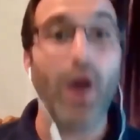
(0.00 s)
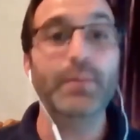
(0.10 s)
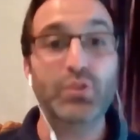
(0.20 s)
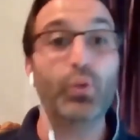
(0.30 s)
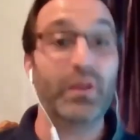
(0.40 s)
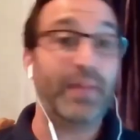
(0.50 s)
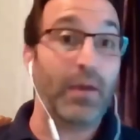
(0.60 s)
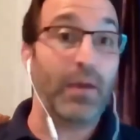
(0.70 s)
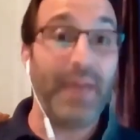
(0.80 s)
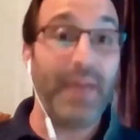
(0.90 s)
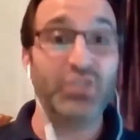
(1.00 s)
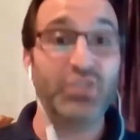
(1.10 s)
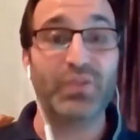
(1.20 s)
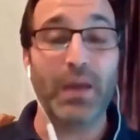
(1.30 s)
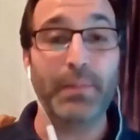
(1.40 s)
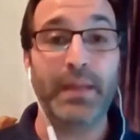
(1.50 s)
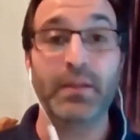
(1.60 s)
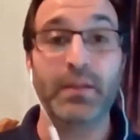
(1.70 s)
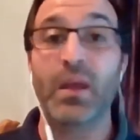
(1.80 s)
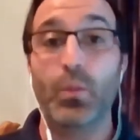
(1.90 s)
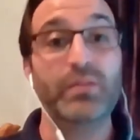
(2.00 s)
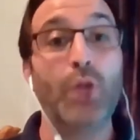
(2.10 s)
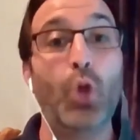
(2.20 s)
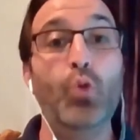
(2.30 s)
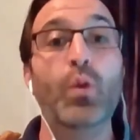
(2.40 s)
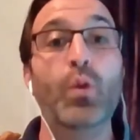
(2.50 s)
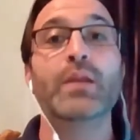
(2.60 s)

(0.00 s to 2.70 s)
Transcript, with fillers: I'm talking about patients who come in with no